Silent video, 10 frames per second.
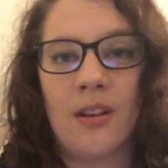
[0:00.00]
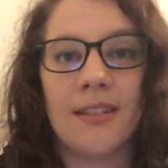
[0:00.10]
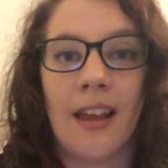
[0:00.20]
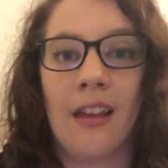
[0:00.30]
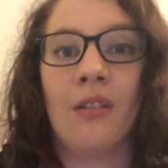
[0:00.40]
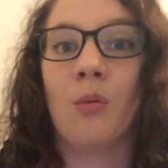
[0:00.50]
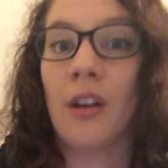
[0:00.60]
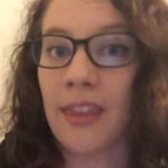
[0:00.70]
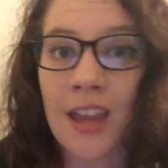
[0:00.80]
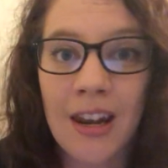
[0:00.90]
He's saying we're
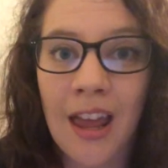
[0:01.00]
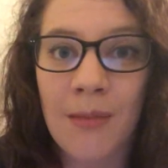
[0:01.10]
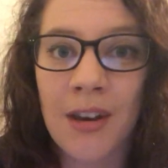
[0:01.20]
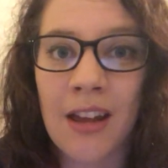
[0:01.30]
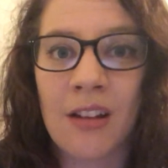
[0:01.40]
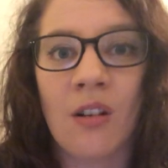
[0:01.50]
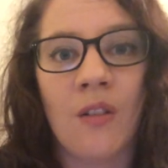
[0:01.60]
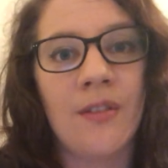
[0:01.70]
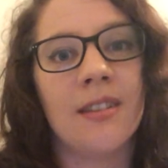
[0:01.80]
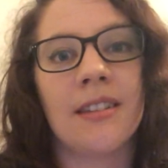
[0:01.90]
in the Endgame now.
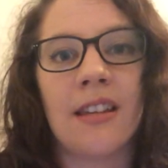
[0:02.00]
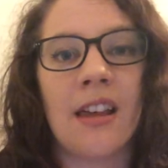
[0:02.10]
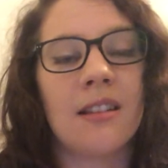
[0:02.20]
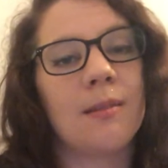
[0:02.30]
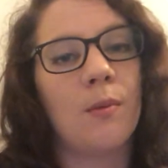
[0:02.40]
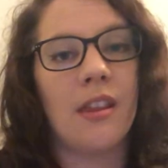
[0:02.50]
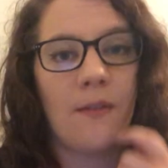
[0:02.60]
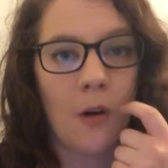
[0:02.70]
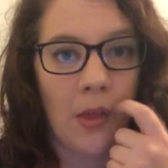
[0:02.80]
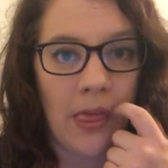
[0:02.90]
Obviously that's where
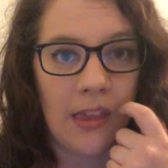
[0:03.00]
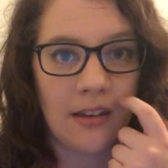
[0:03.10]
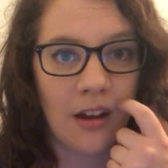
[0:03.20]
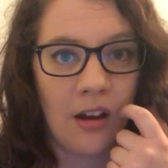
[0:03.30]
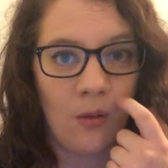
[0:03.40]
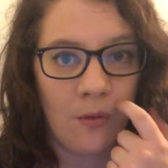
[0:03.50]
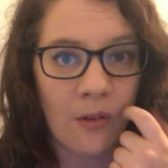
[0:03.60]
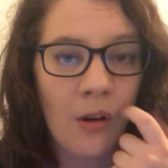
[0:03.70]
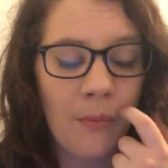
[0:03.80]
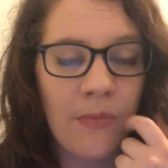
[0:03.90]
they've gotten the title
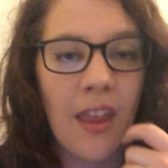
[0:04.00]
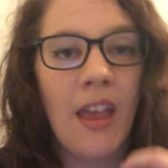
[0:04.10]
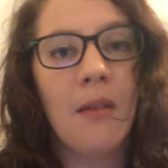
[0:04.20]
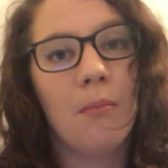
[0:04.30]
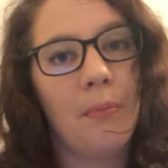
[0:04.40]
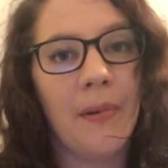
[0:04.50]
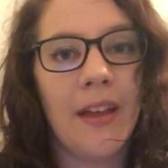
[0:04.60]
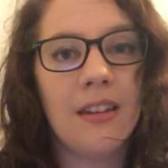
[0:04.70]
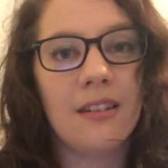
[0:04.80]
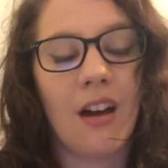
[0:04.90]
from,
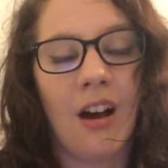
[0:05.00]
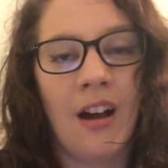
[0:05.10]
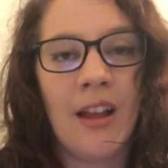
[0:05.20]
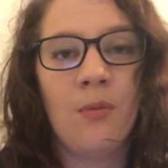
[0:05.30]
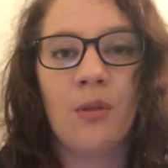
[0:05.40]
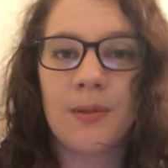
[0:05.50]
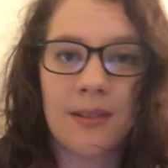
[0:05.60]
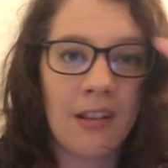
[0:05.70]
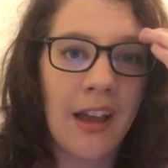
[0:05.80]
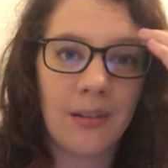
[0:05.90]
but I would
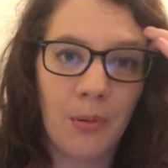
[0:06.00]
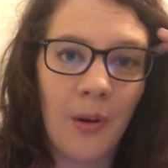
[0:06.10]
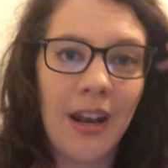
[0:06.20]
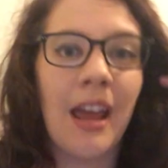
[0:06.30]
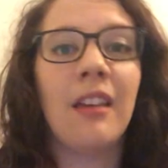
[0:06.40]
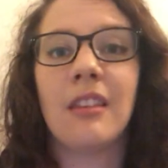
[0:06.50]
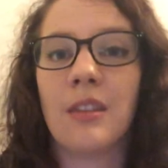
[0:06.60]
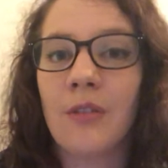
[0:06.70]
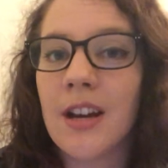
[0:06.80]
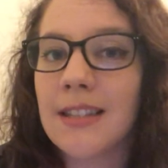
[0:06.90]
also like to point out that
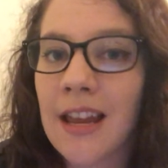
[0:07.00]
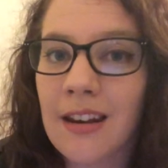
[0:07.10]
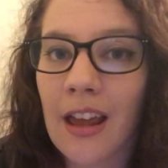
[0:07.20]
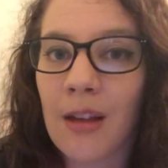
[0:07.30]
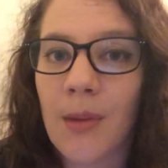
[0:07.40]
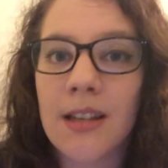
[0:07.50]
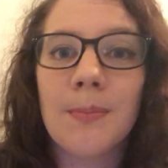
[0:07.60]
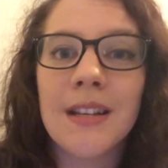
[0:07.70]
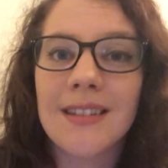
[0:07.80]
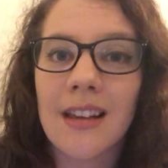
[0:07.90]
the phrase Endgame has
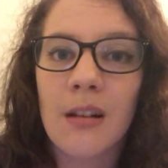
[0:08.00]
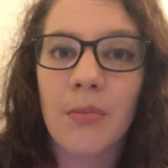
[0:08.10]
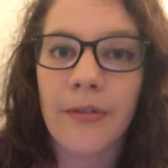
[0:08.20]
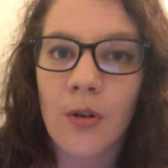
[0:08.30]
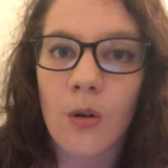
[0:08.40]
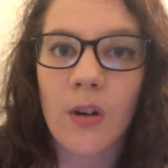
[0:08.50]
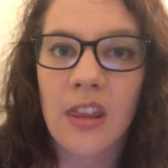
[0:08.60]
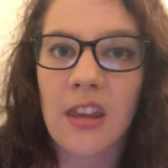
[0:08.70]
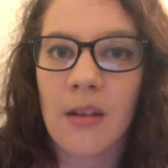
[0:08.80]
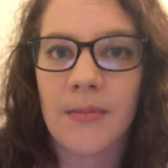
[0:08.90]
been said before
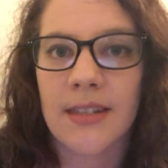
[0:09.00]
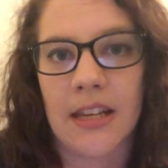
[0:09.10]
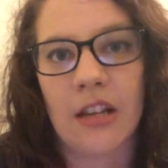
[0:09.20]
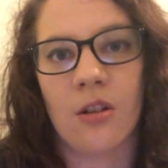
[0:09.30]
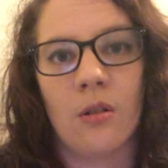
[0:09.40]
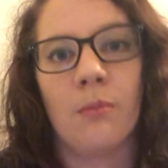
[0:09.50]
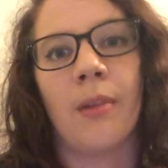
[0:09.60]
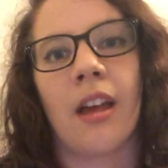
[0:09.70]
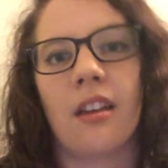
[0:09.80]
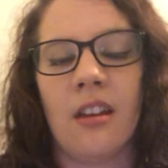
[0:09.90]
in the MCU,
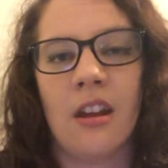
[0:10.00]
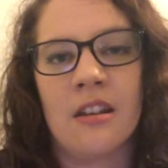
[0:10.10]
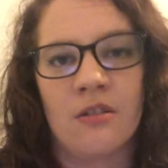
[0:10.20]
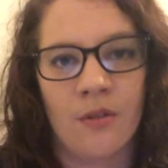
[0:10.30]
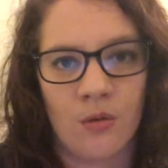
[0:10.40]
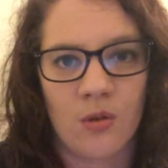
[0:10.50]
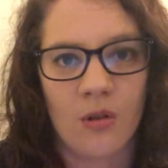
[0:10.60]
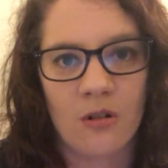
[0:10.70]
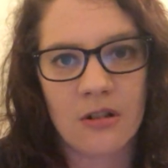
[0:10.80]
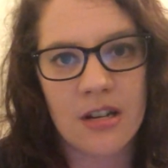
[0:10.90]
back in Age of
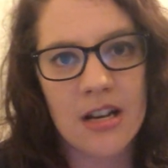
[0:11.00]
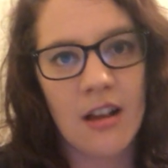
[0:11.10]
Ultron.